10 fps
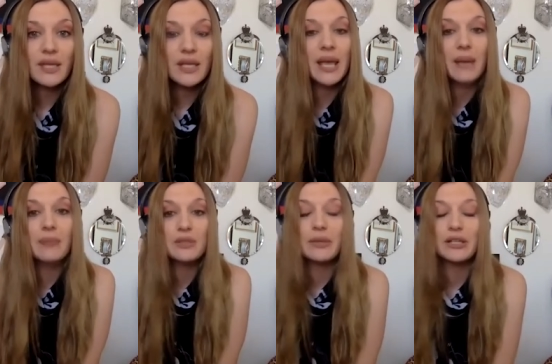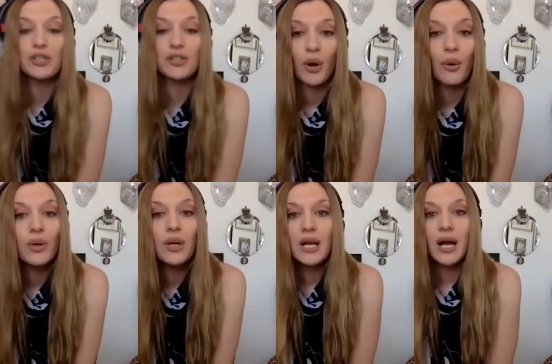came to my show
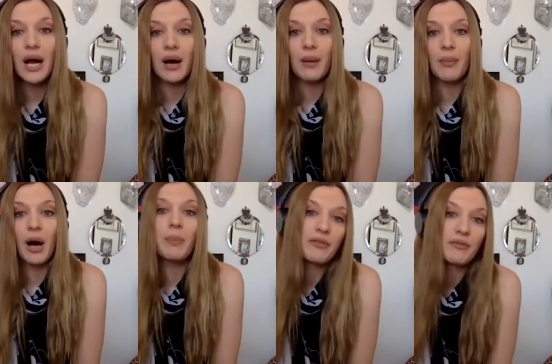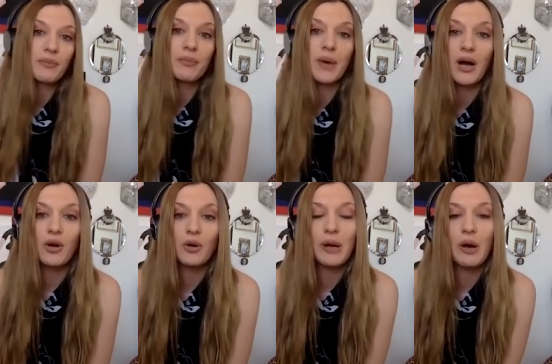um, up in uh,
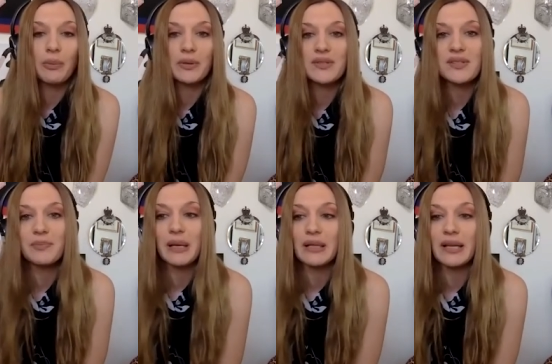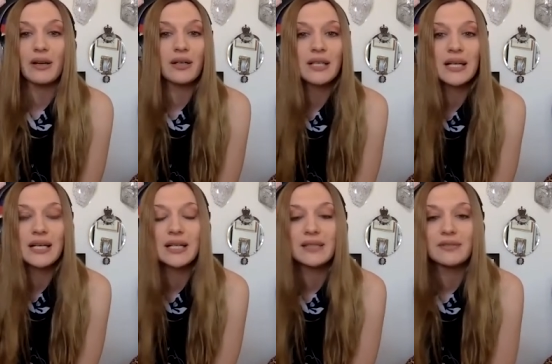Herb Alpert's Bel Air
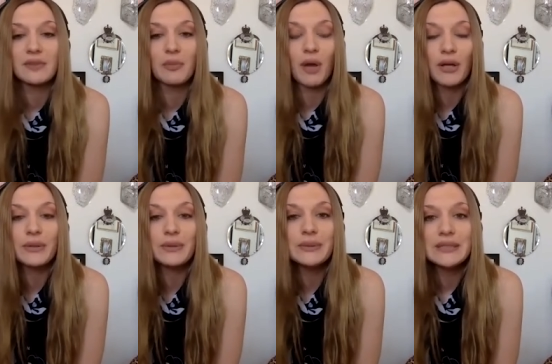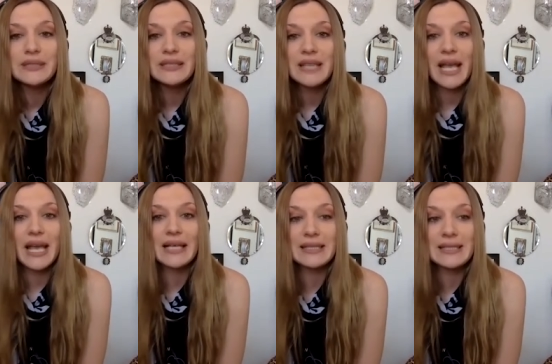uh, vibrato
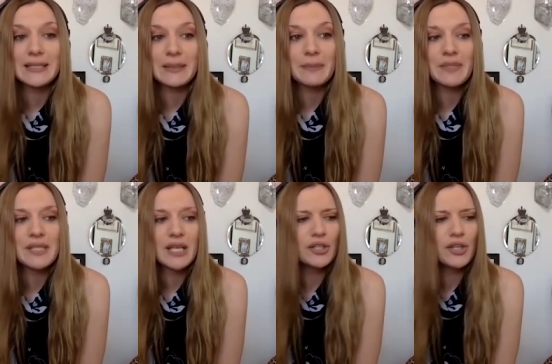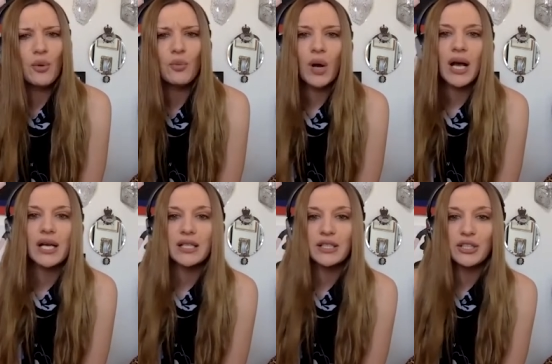and um, said, you know
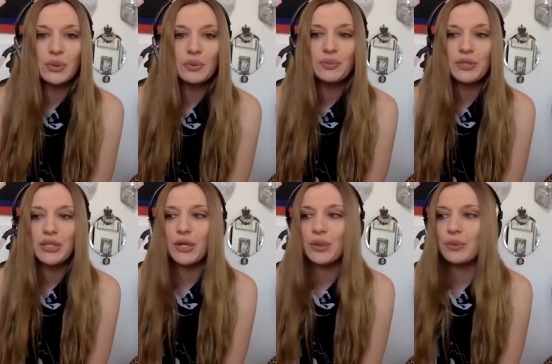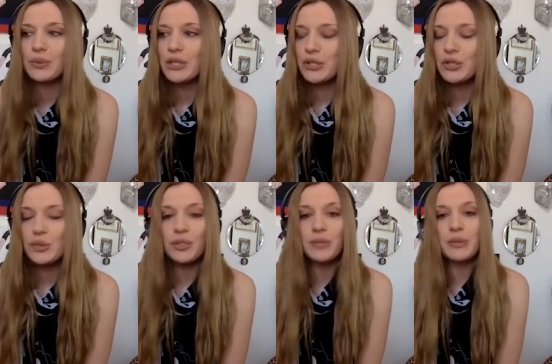what, you you know you should
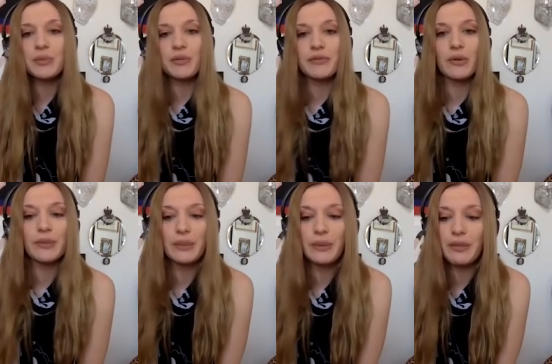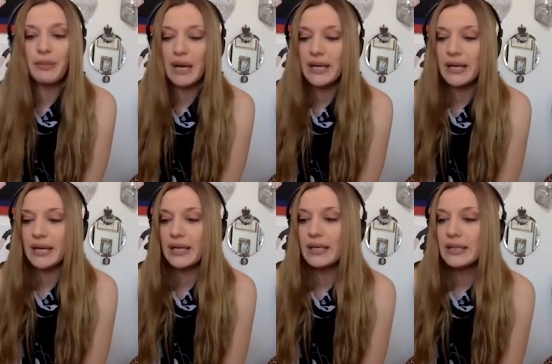really be performing with my
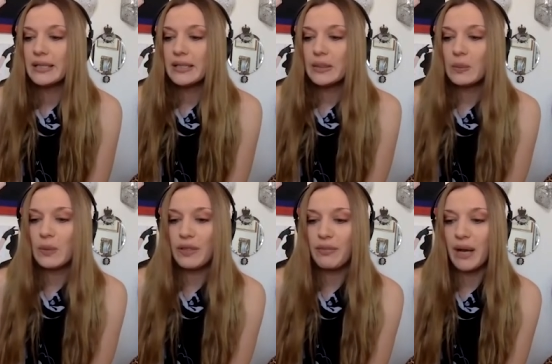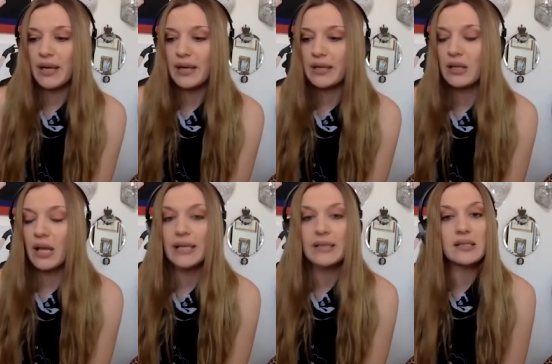uh, with my
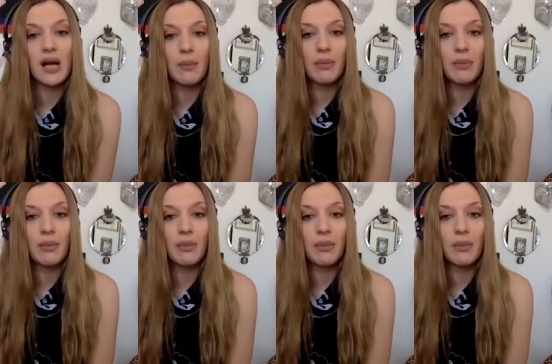client Scott